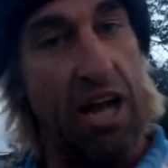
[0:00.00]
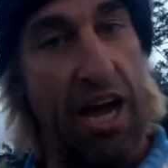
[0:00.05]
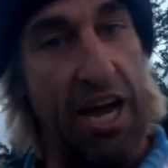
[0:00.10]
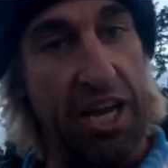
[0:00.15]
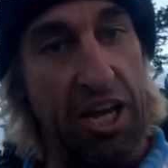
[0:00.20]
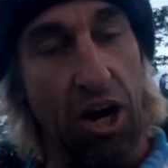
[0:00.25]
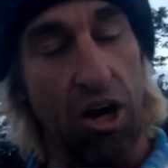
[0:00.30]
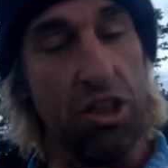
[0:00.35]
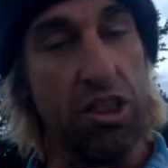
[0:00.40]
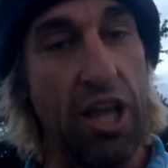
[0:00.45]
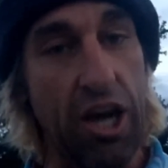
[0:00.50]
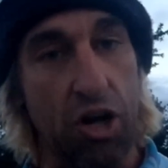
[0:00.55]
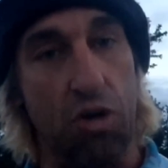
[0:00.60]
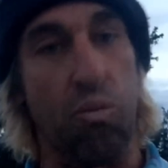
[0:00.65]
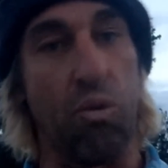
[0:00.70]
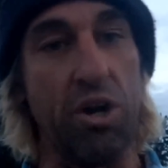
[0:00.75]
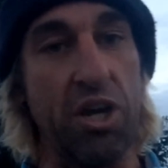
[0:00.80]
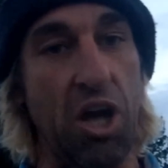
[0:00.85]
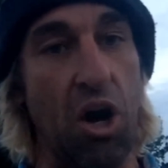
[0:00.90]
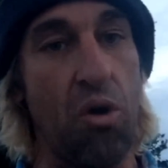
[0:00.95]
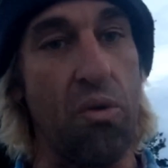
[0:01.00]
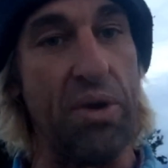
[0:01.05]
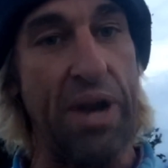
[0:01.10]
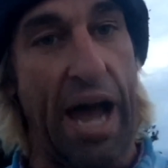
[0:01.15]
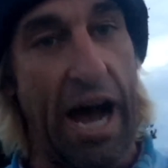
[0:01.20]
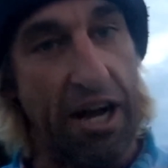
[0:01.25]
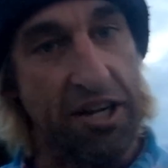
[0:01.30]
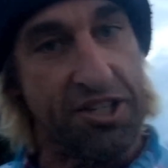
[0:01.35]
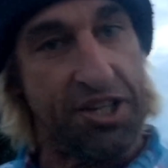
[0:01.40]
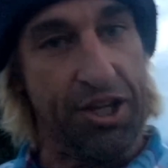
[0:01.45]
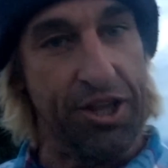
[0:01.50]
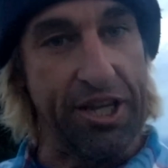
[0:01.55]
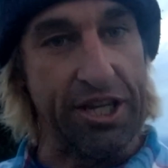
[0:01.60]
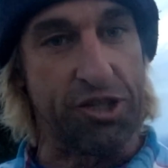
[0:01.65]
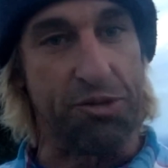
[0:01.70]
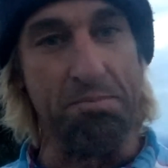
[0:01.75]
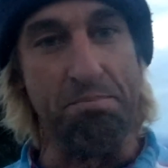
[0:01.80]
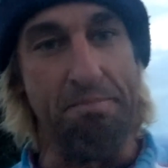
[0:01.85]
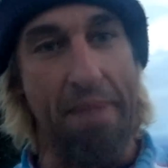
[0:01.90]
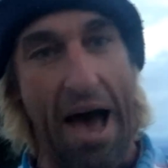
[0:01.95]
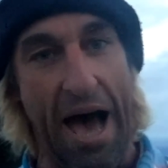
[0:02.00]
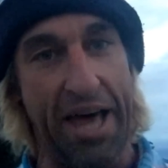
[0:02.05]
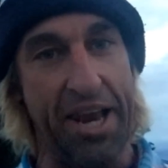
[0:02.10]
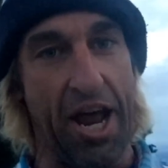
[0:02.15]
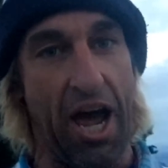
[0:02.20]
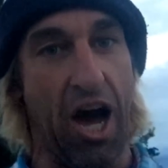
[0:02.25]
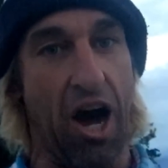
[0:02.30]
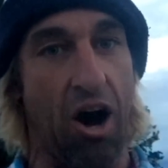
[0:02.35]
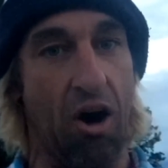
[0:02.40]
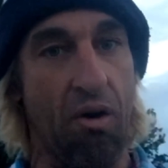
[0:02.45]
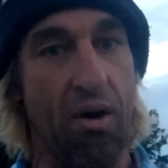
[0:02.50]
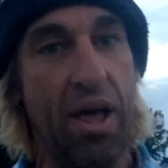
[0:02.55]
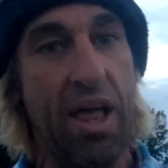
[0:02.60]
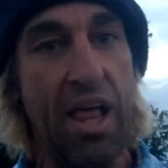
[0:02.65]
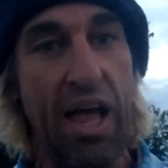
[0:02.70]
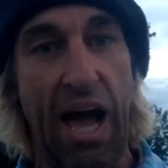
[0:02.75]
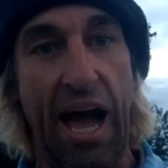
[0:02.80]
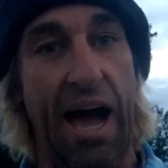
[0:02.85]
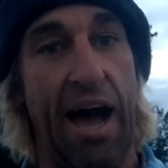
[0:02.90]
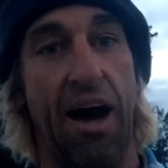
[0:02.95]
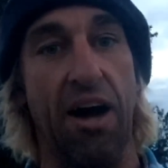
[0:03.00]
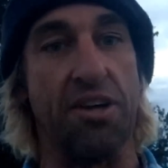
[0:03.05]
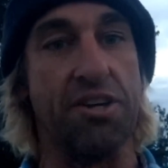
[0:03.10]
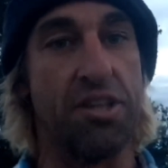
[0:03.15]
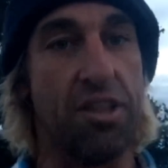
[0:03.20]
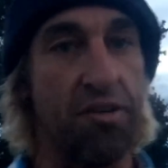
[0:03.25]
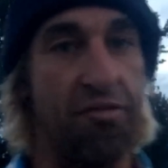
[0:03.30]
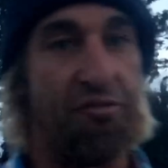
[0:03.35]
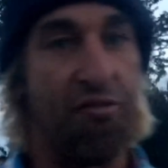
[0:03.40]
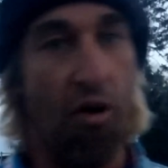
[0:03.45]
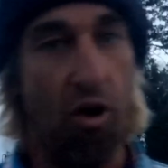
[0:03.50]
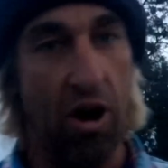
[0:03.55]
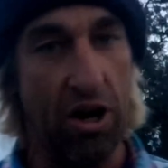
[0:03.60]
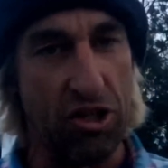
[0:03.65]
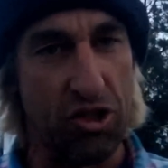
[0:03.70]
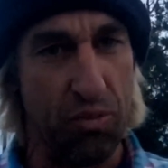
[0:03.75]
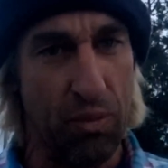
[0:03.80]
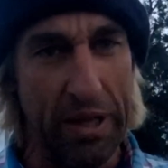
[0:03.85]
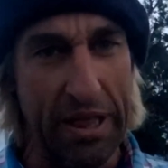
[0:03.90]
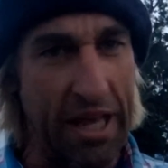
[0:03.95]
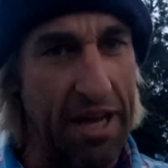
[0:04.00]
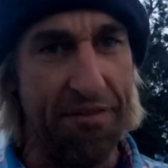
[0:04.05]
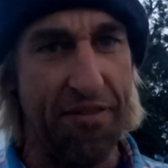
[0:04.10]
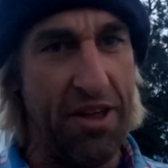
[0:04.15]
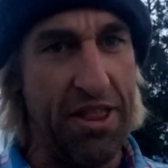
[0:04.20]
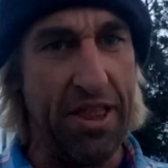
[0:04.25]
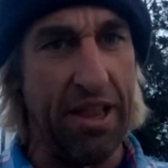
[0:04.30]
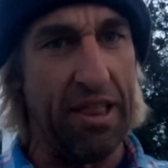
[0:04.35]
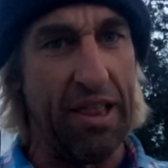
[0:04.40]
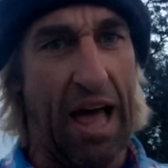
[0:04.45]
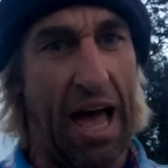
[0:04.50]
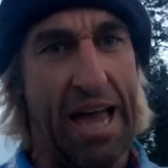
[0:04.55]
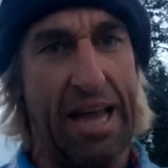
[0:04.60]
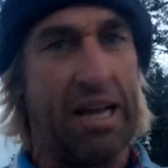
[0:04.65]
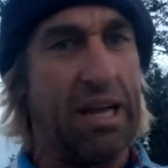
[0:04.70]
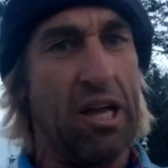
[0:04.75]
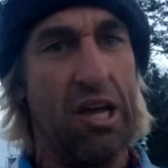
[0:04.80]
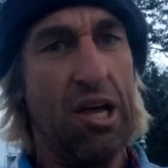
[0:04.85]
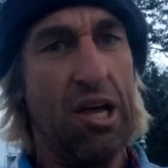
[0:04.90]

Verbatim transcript: I go, look, we're going out to this meadow out into the forest. We live in like